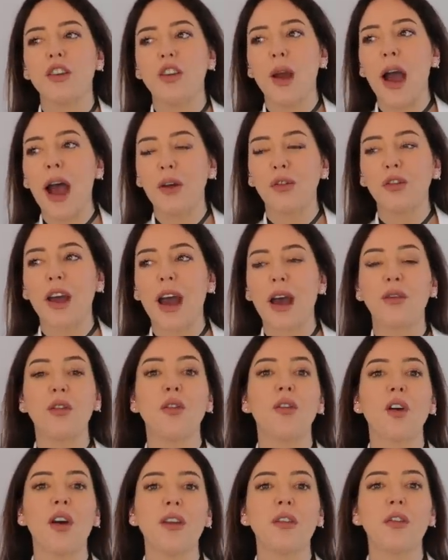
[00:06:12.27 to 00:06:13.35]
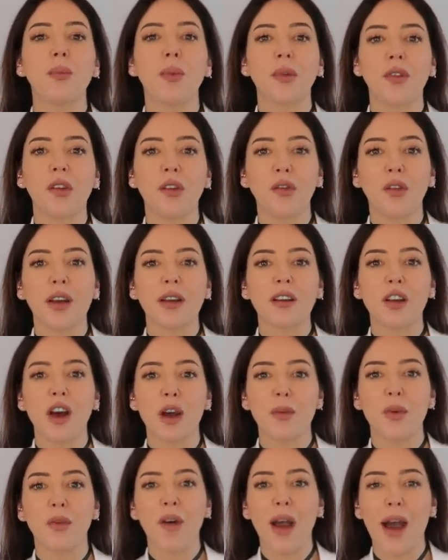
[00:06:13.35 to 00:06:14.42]
you have to have a very specific
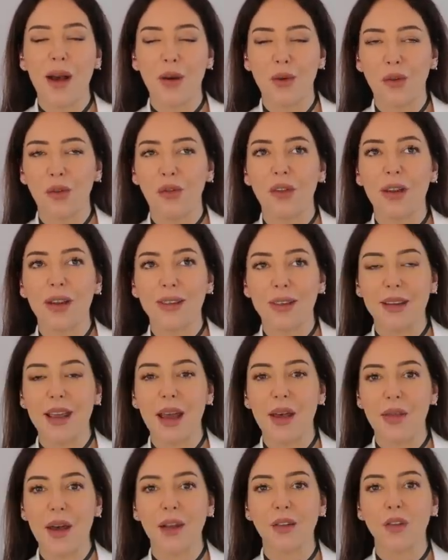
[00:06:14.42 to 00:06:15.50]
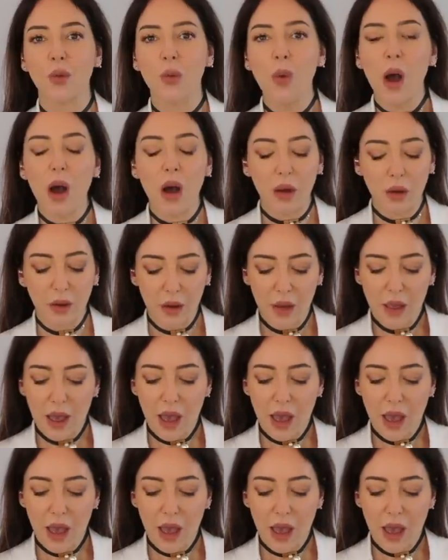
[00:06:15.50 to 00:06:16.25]
type of outfit to get that to work.